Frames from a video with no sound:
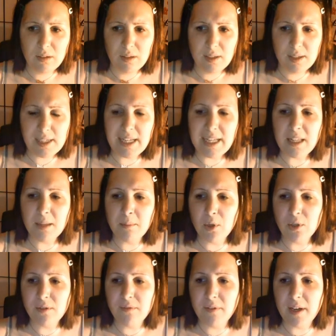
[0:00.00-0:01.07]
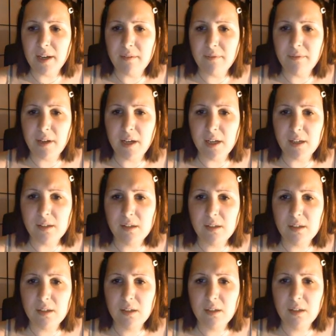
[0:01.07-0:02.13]
Delete the modifier
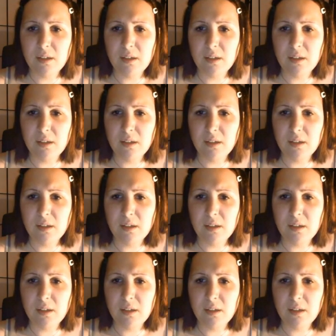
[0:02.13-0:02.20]
first.